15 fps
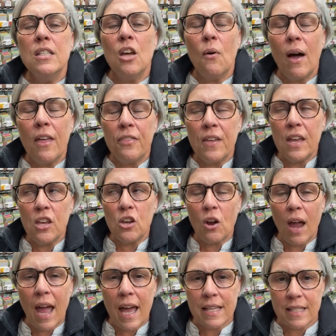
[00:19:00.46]
So I think
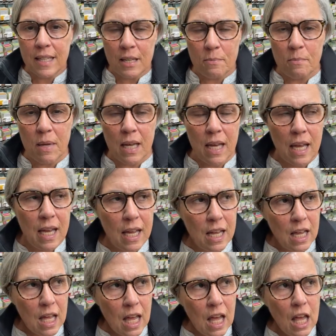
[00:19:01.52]
you're asking
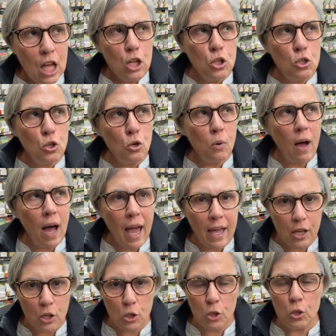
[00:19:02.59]
me, do
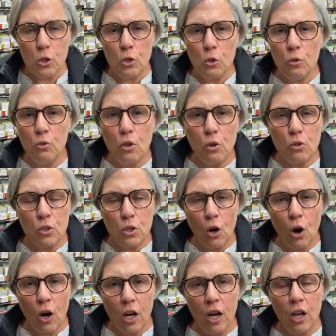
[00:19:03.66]
I include those
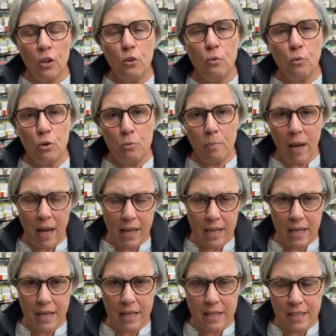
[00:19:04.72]
dark colored
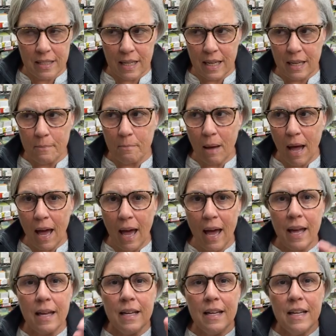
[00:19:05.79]
Rudbeckias in
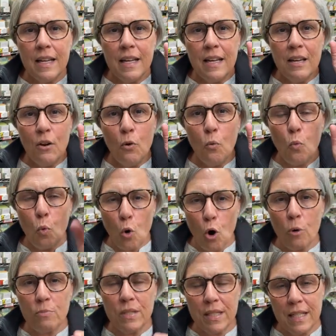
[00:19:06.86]
my
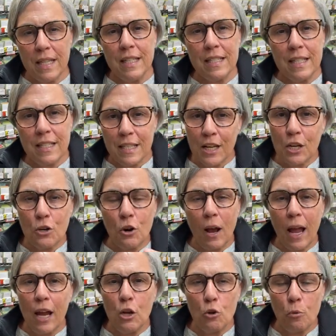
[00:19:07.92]
warm season
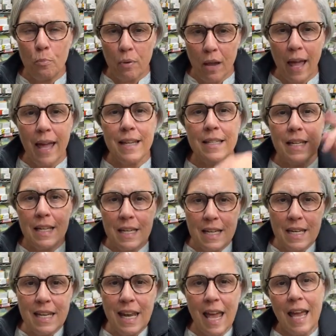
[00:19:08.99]
tender annual
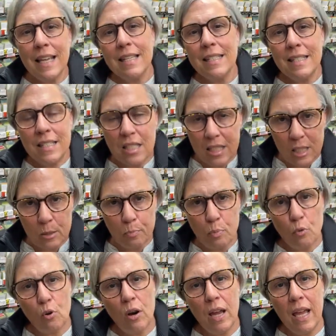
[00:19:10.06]
planting next
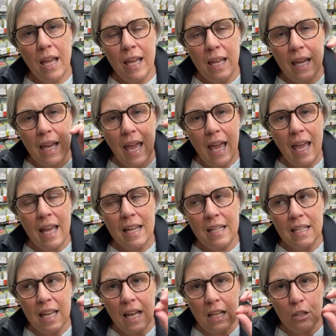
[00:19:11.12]
spring
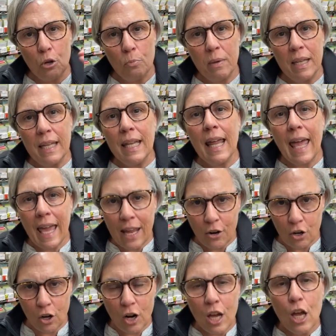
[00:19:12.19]
and a little bit
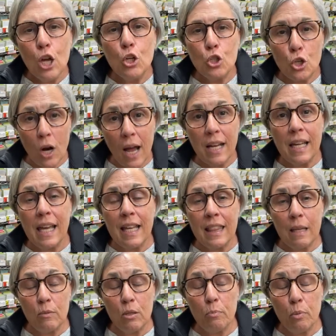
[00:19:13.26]
later trying to
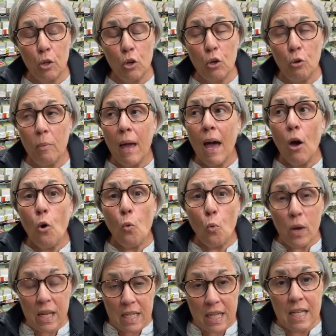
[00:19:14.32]
get them to bloom
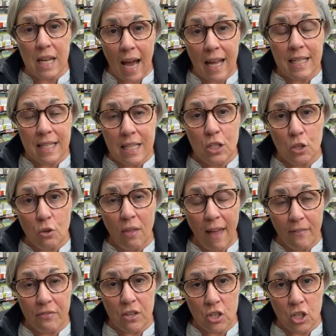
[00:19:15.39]
we did i did do
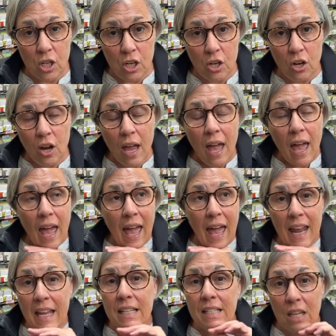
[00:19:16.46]
that this year
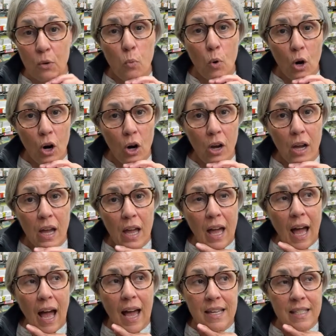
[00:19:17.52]
and it did work
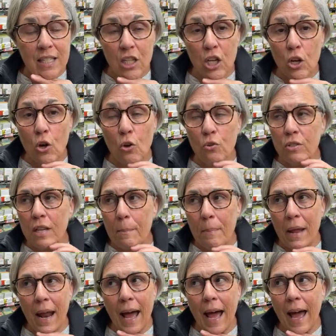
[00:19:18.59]
i still
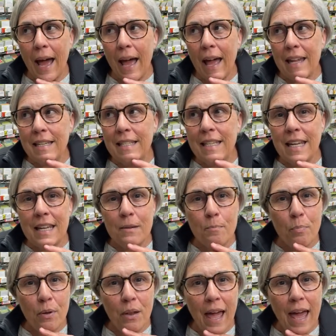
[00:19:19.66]
but i
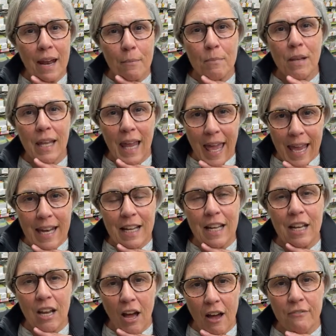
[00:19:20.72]
didn't plant them late
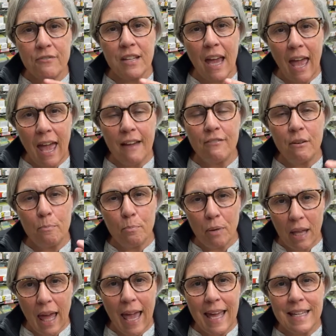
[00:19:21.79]
enough to have them
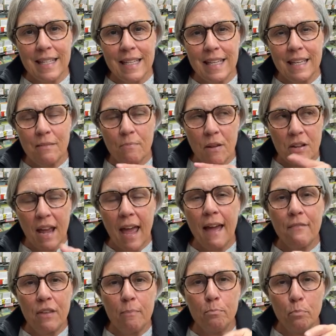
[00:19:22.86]
planted but to
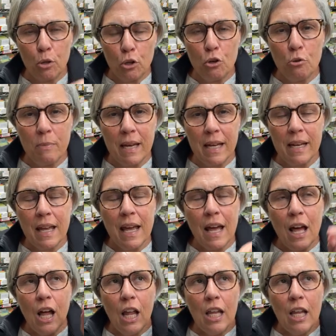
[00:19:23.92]
have them blooming